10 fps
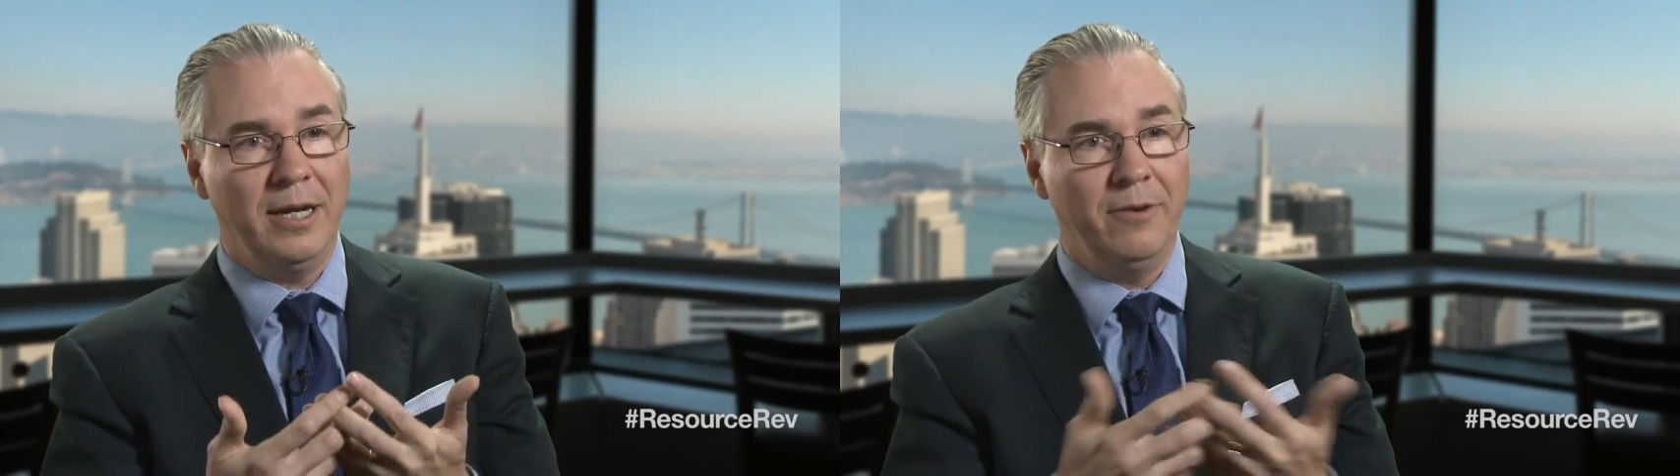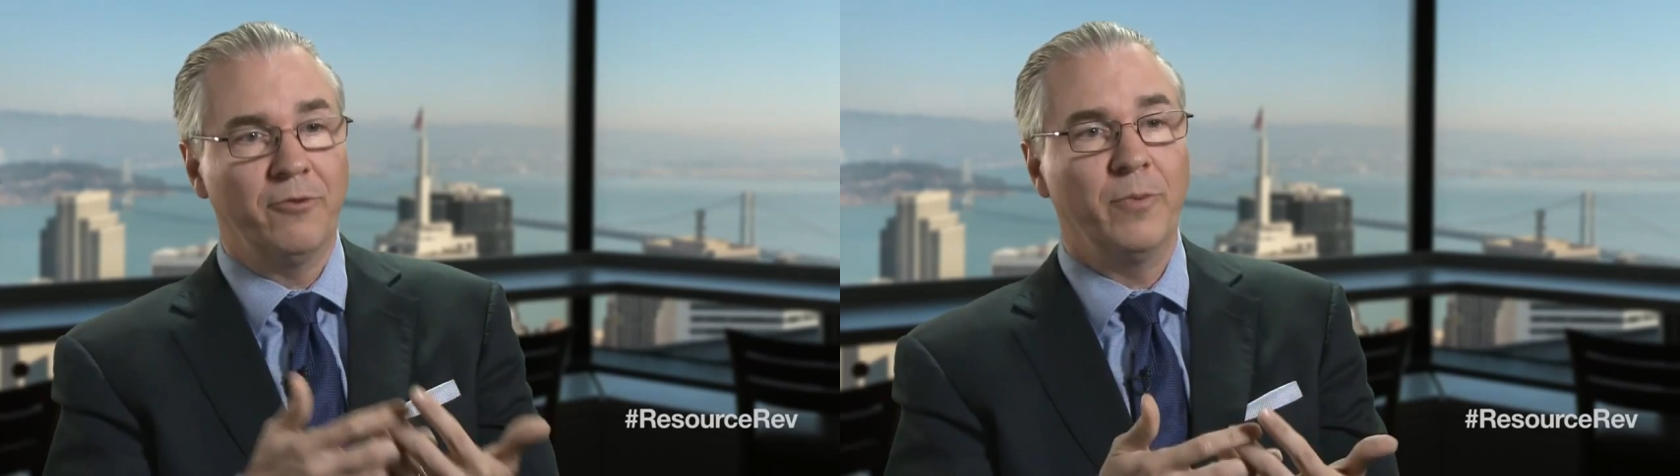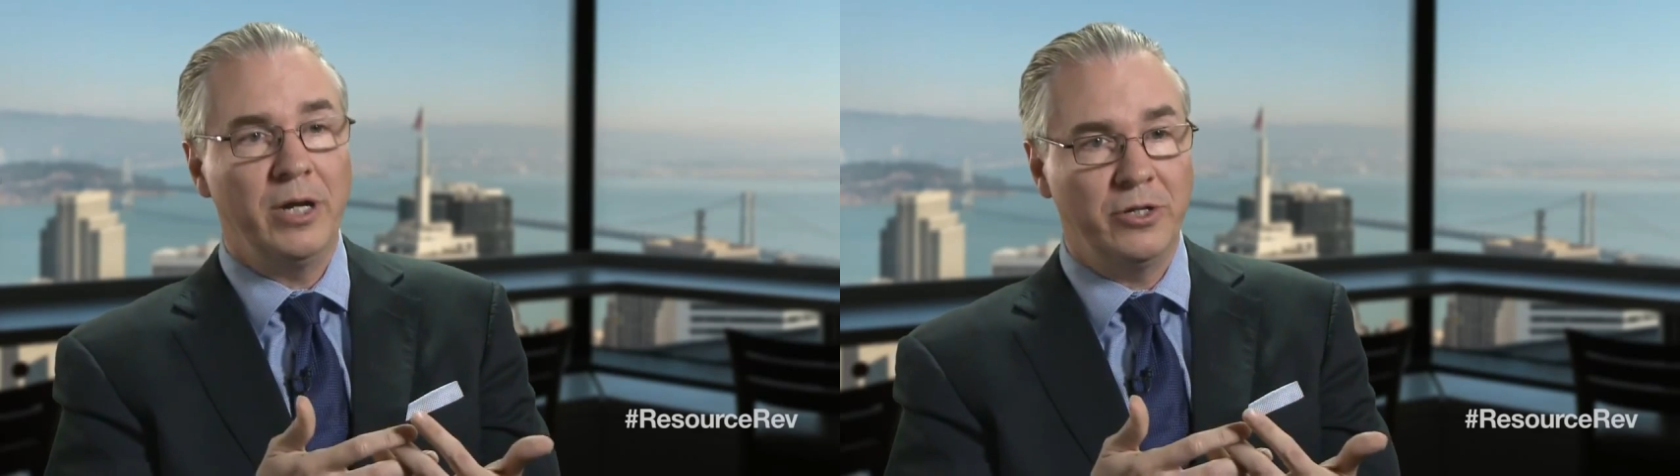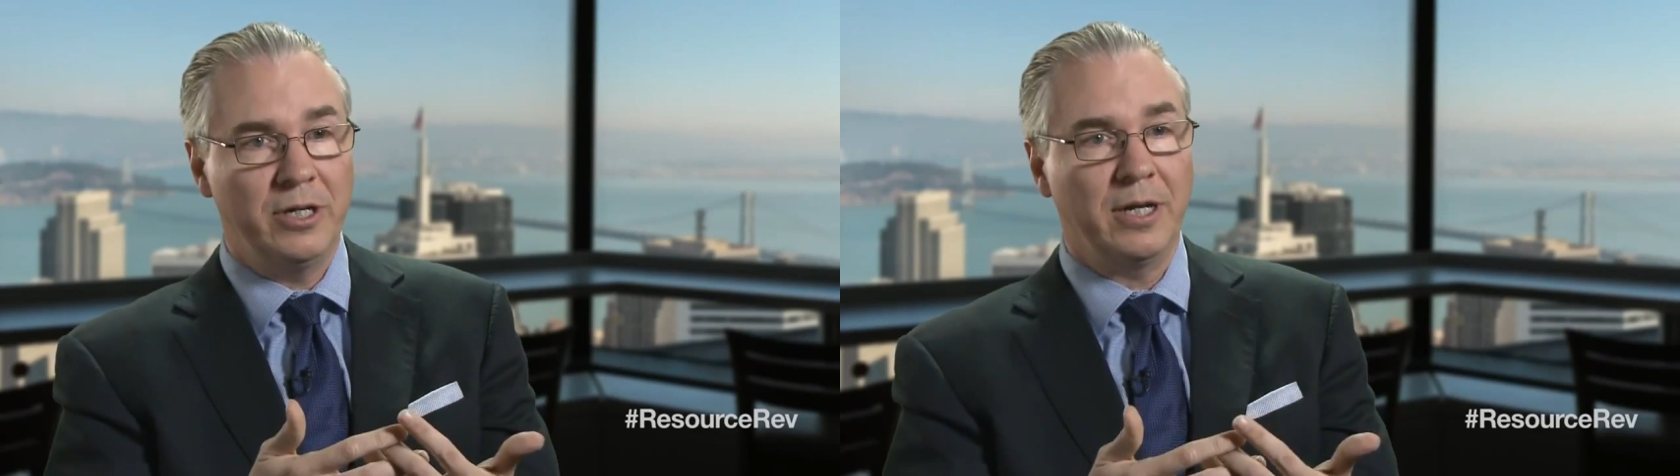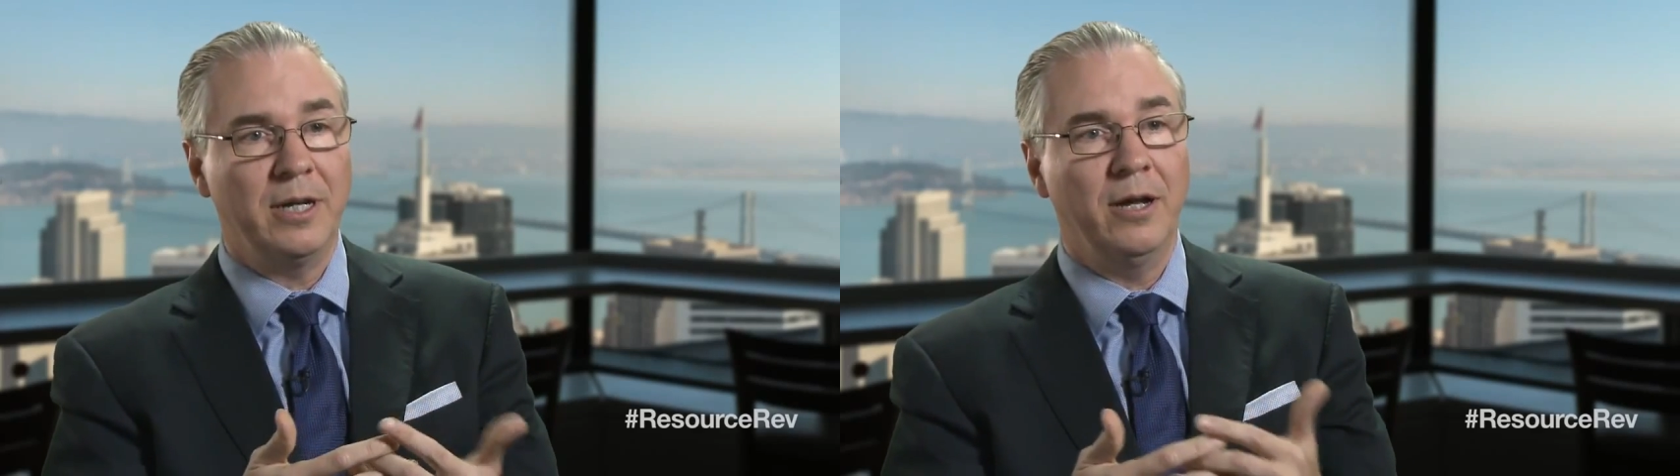information
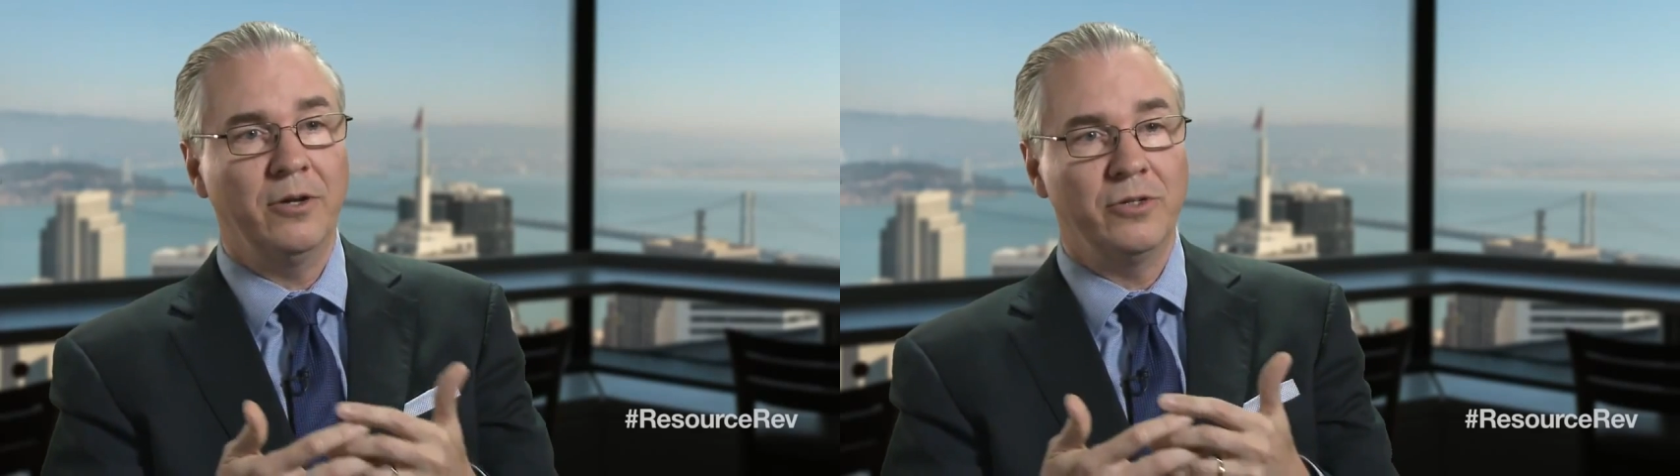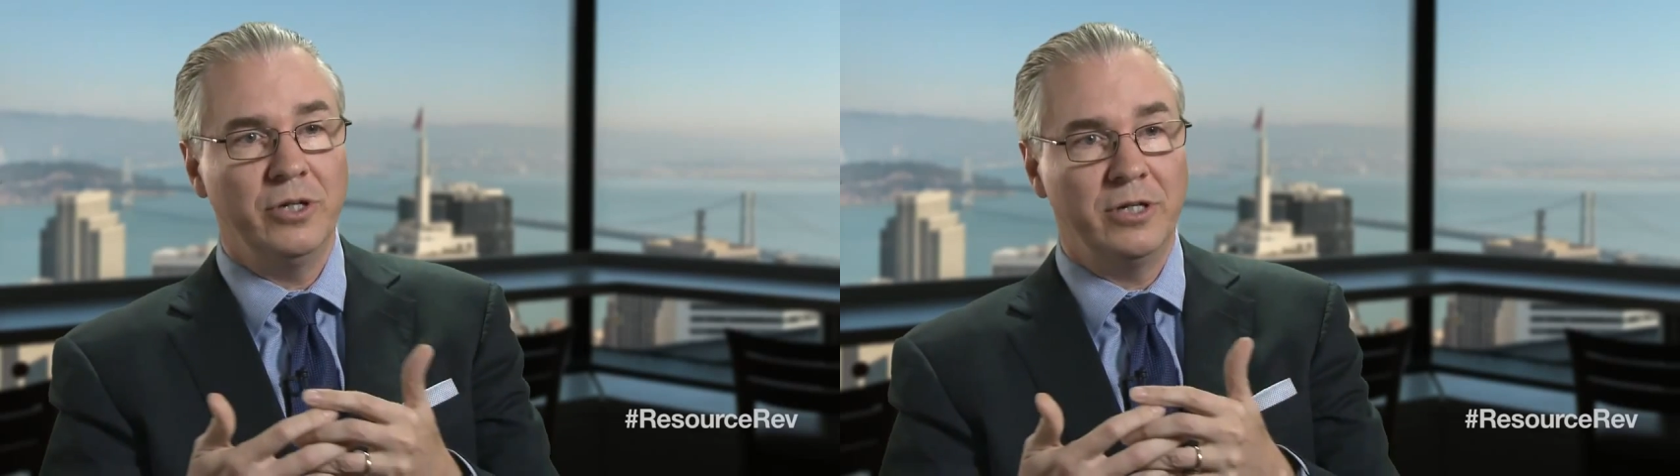technology